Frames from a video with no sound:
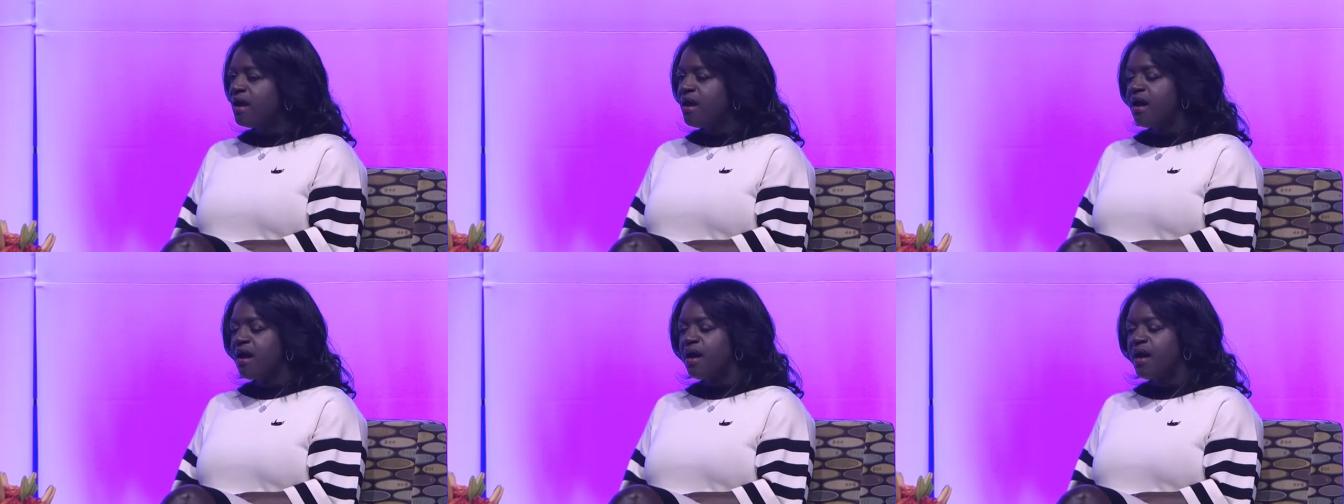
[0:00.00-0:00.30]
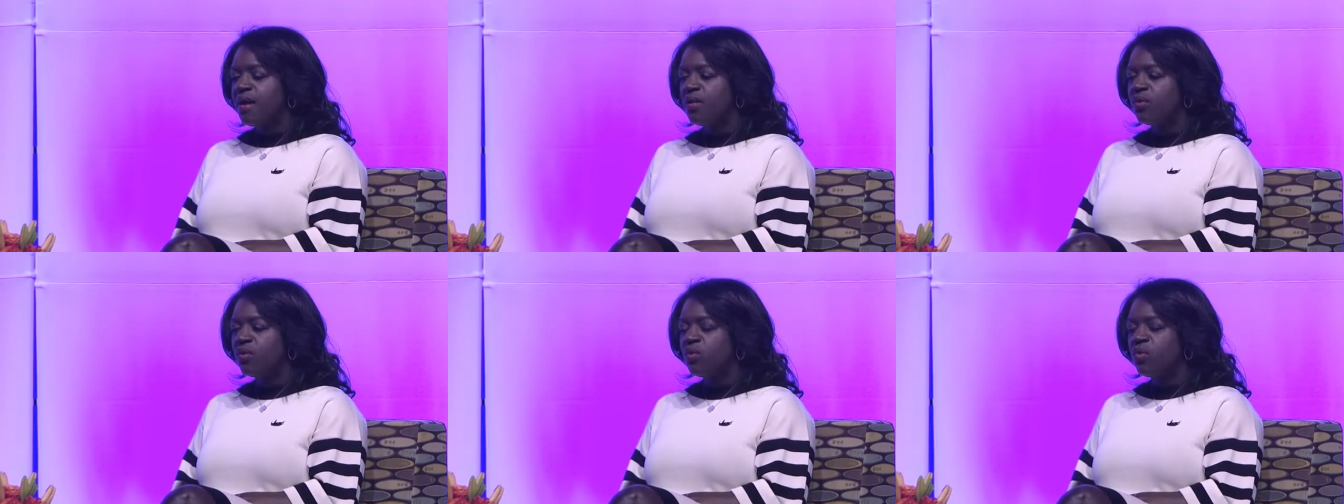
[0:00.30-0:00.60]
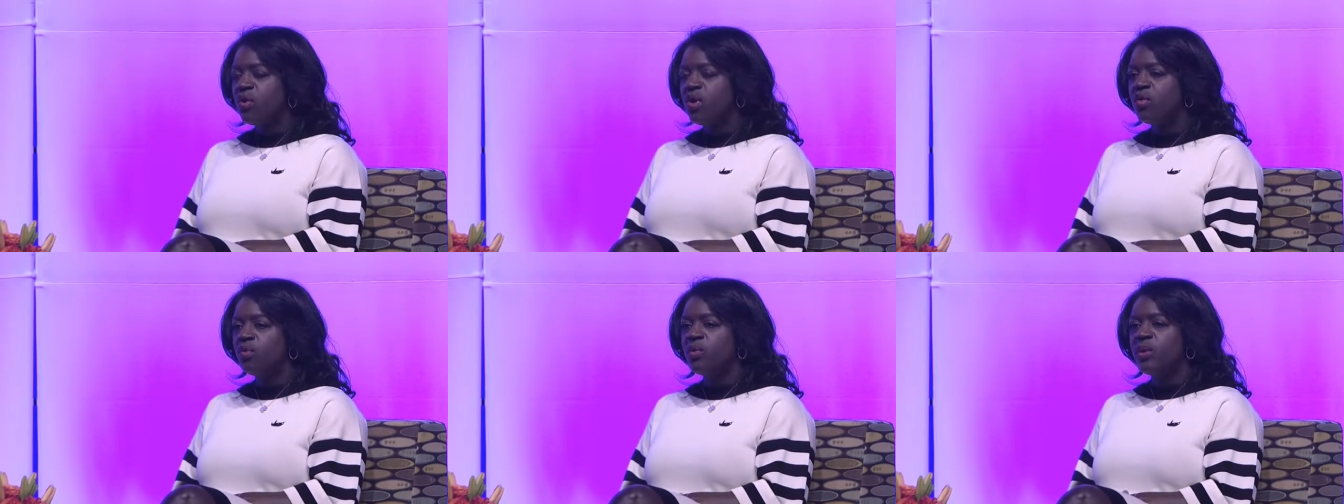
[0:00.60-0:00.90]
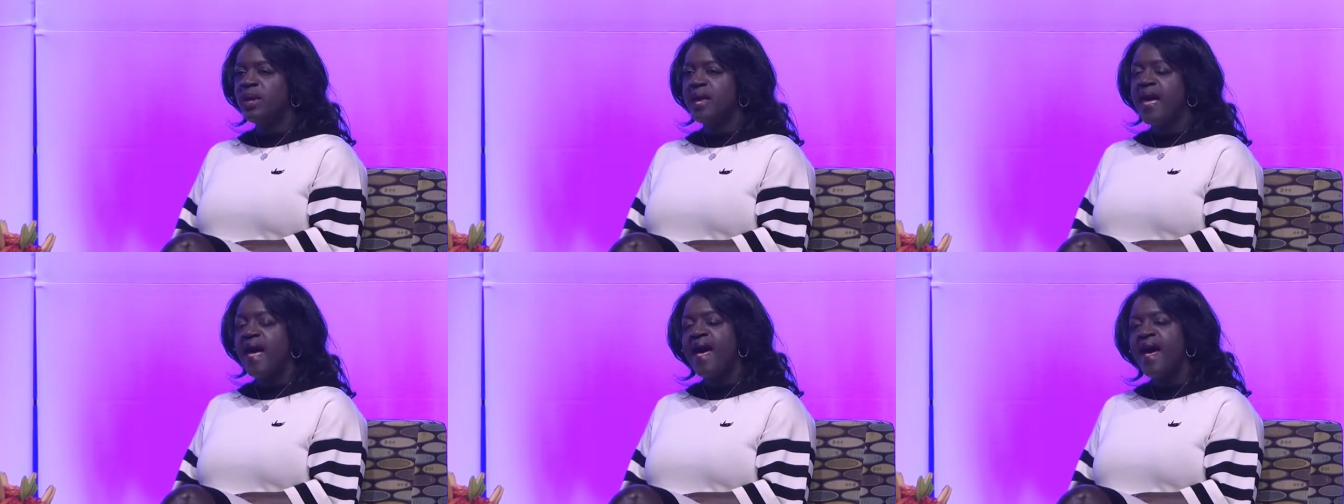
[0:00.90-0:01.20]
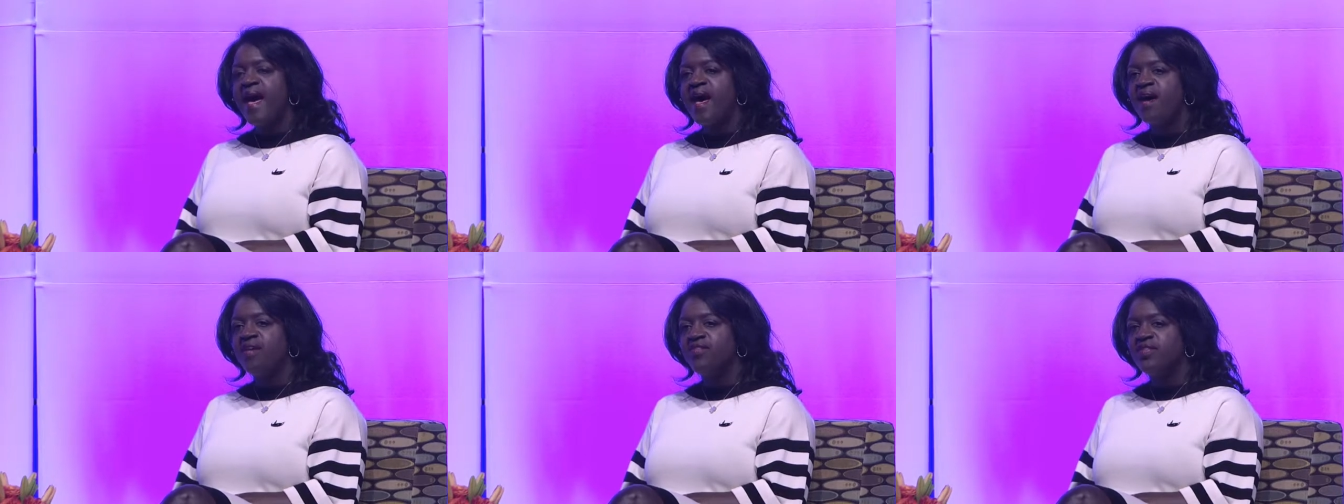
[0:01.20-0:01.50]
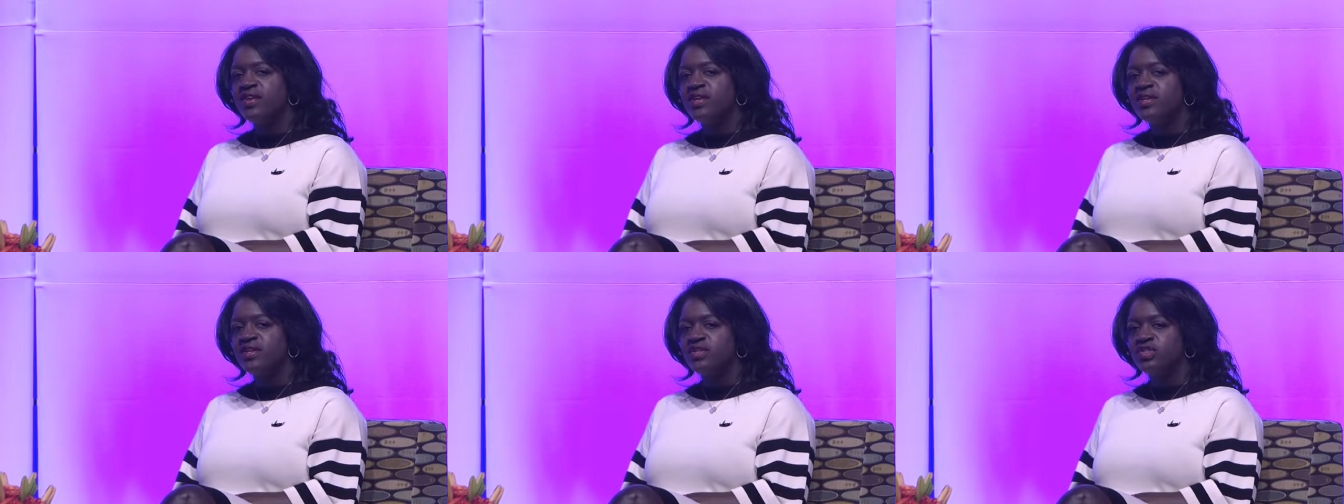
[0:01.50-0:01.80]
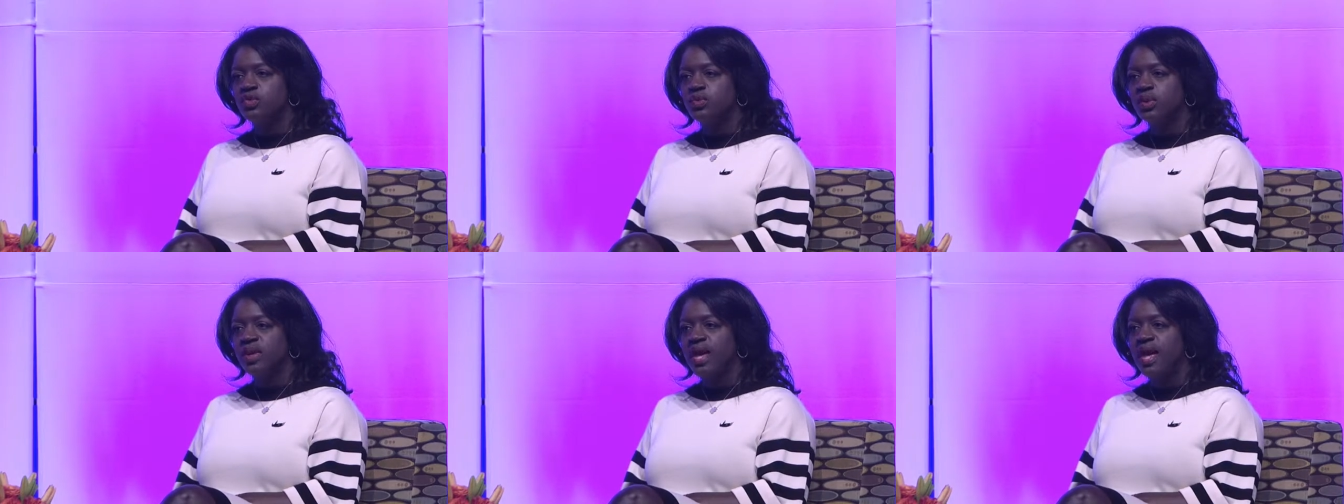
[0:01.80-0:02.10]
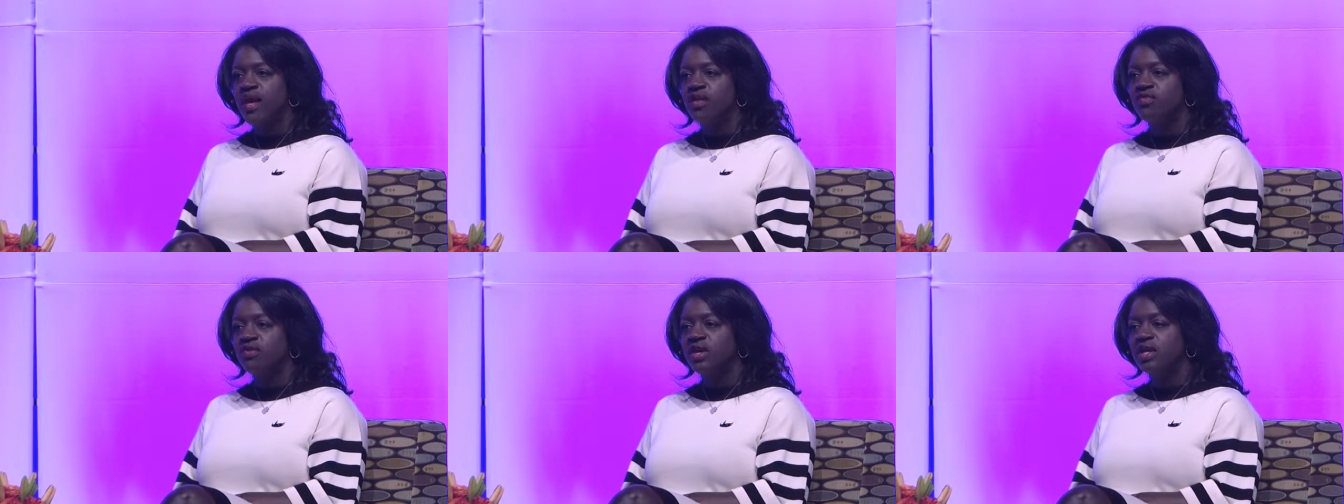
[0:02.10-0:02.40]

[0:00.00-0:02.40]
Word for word: Uh, what we have is we have